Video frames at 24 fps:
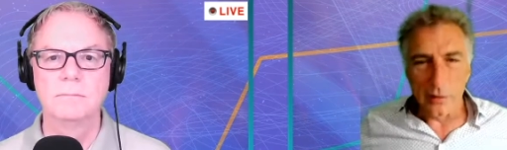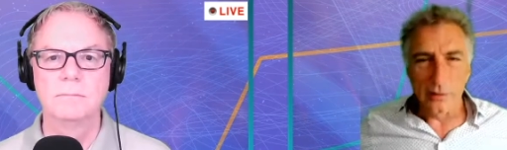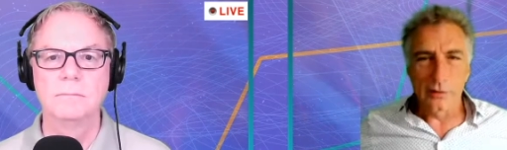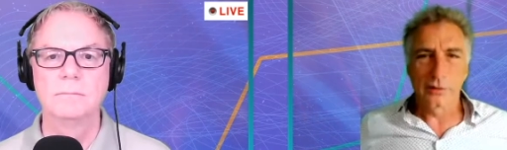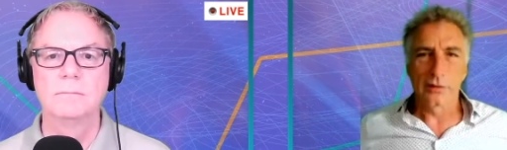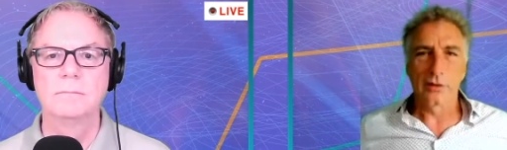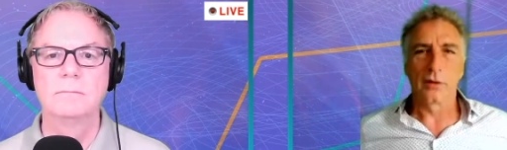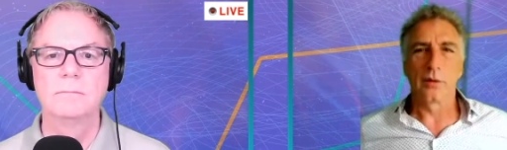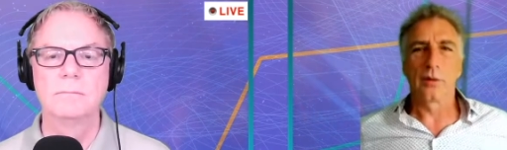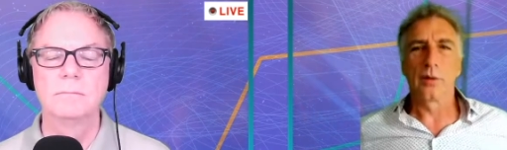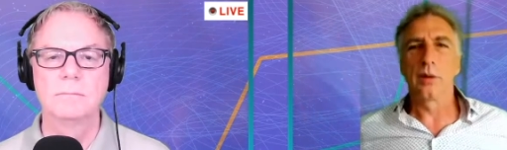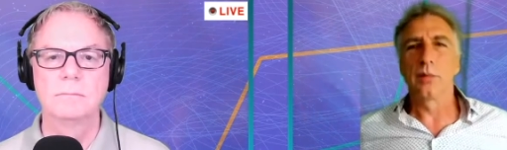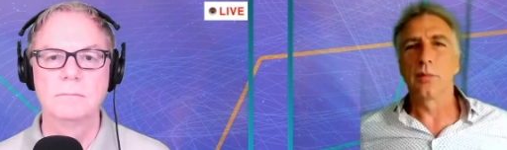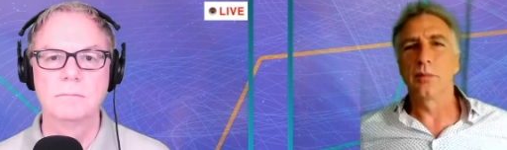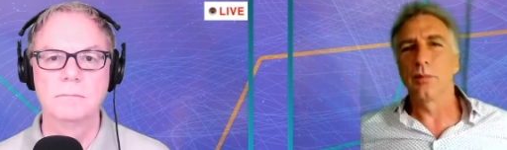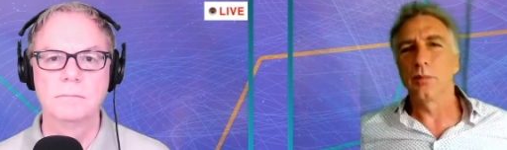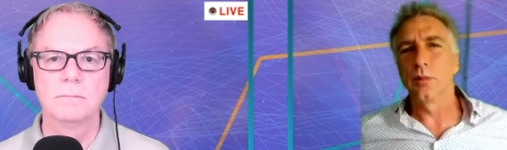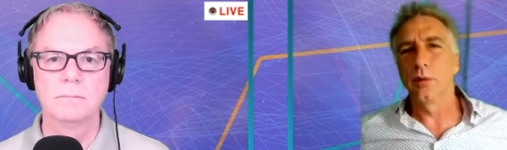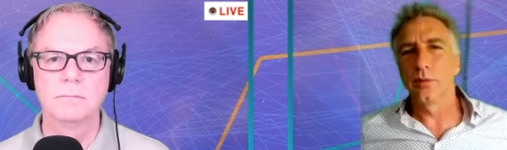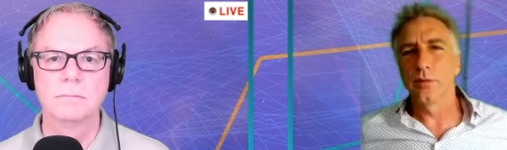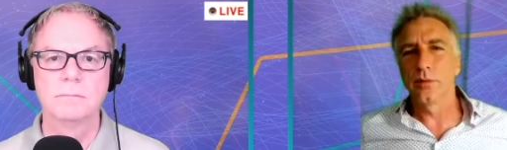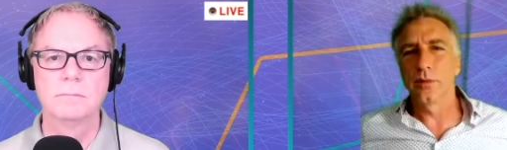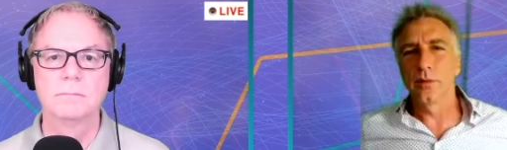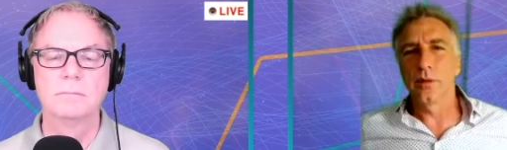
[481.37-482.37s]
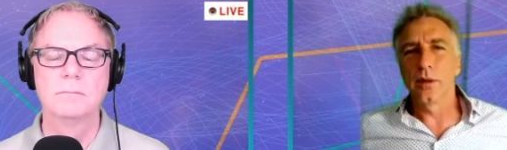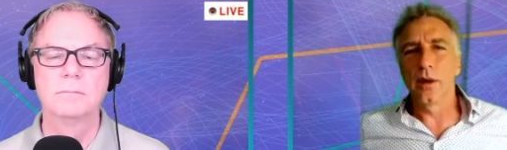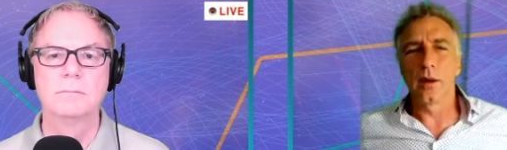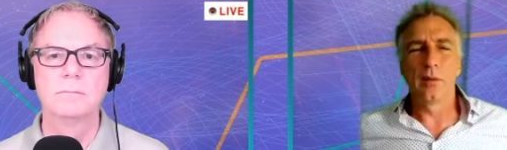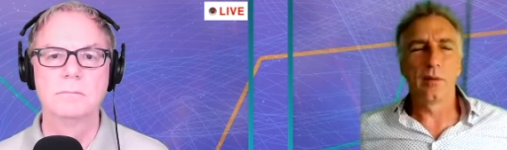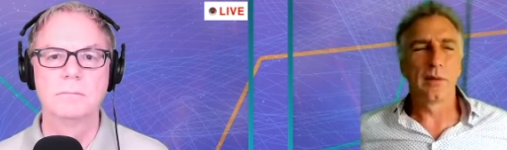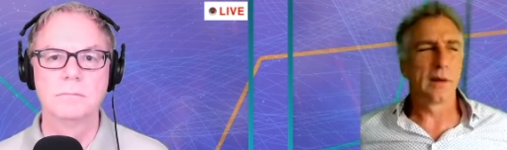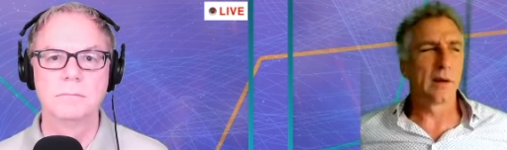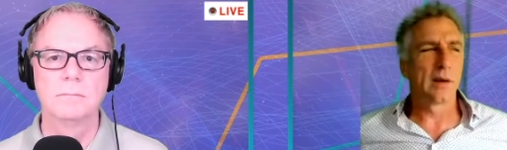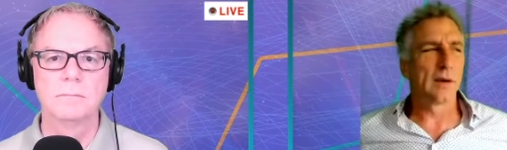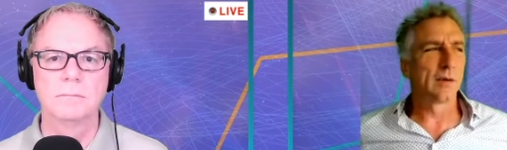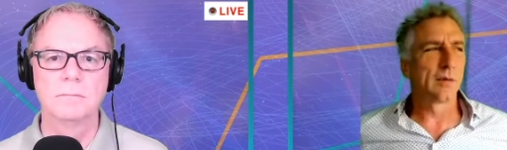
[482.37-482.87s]
Speaker 1: so we we've uh,
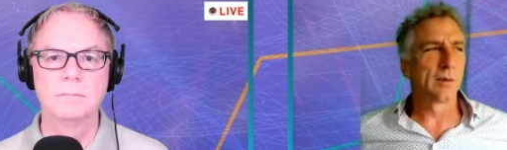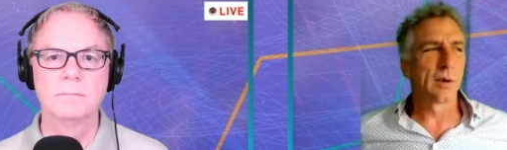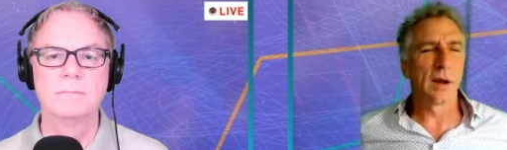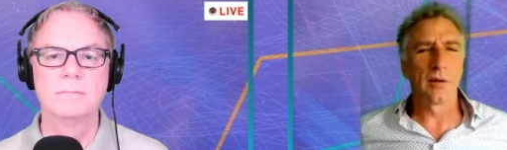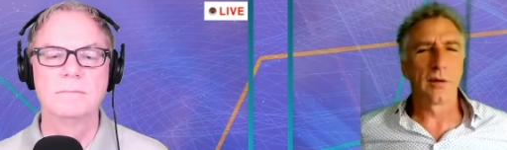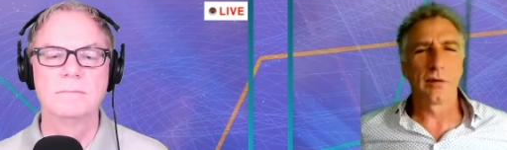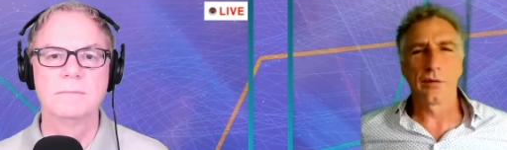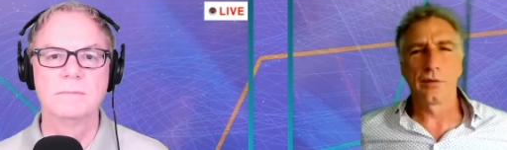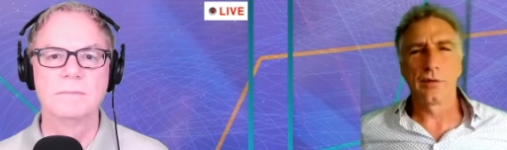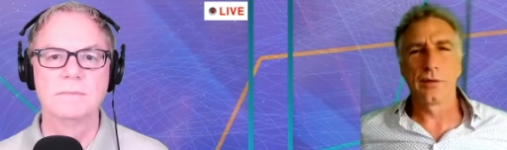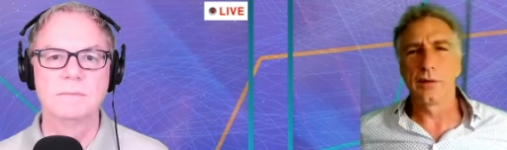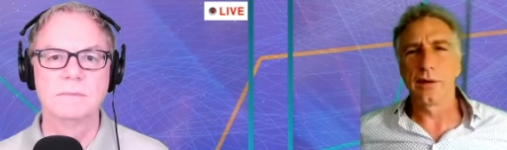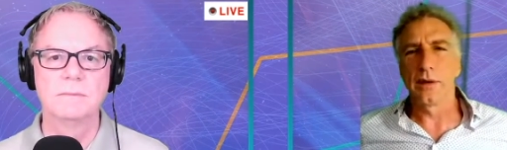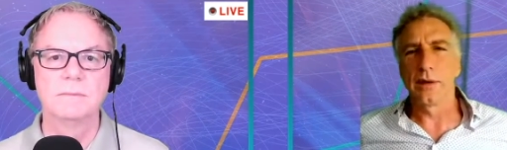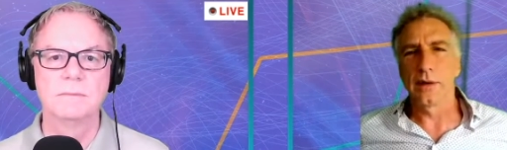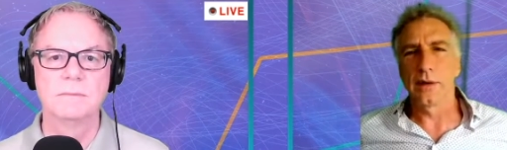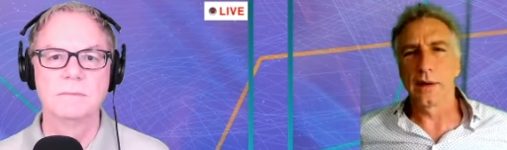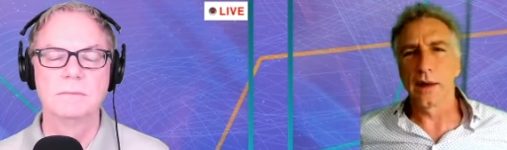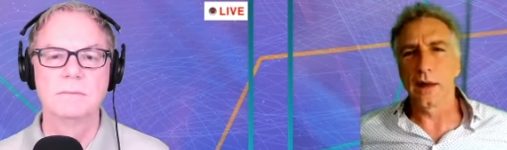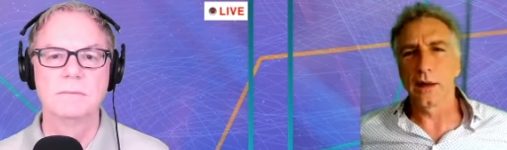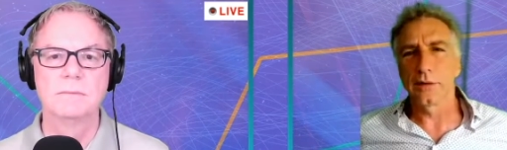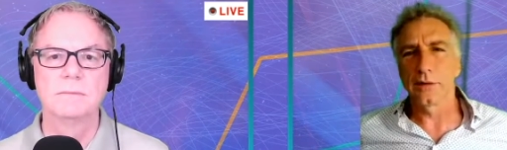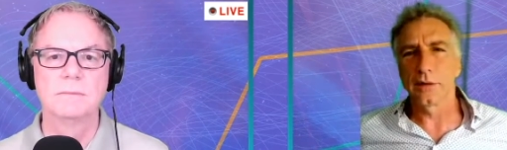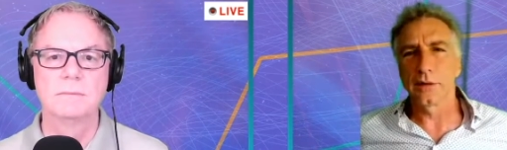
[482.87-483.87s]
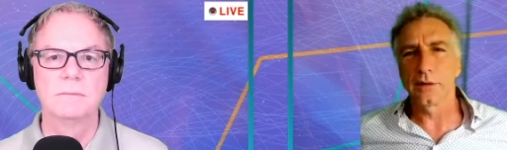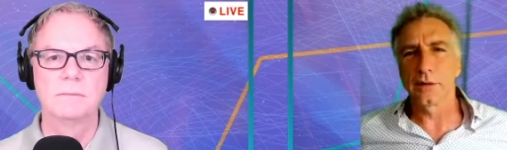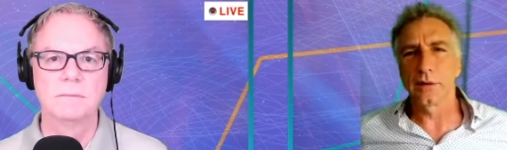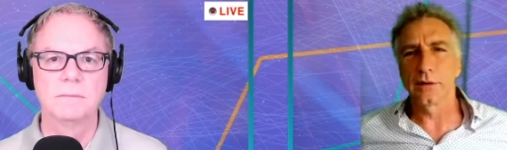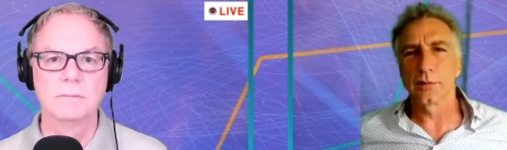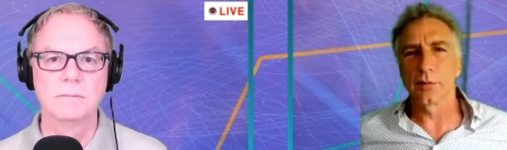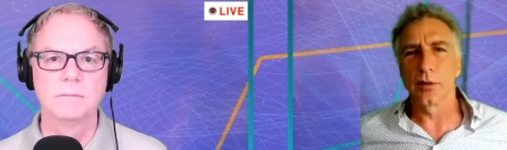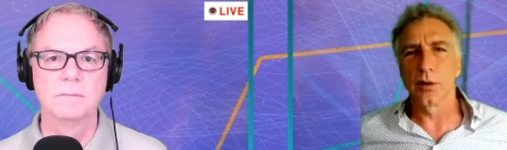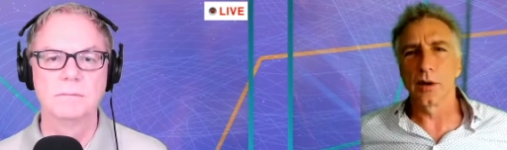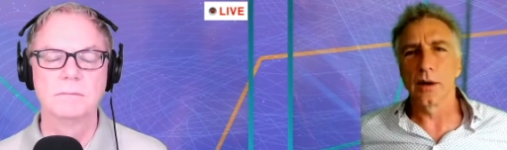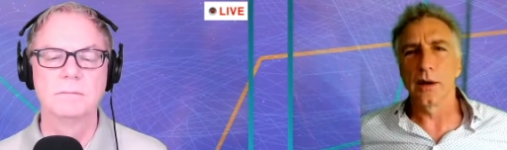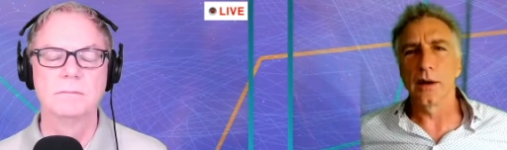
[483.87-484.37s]
we did twelve or fifteen thousand at this
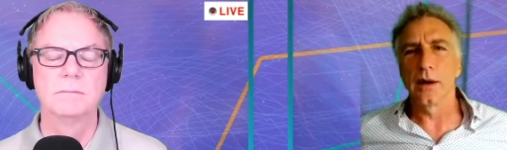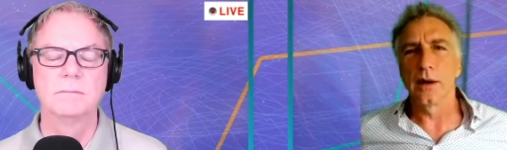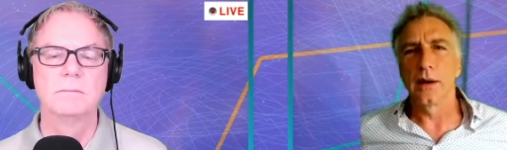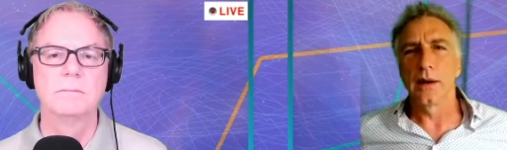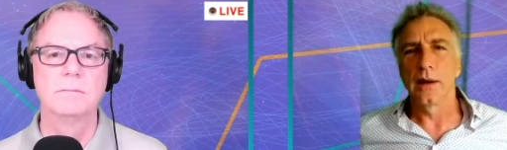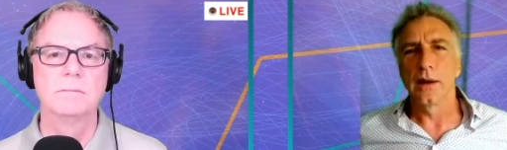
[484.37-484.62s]
point.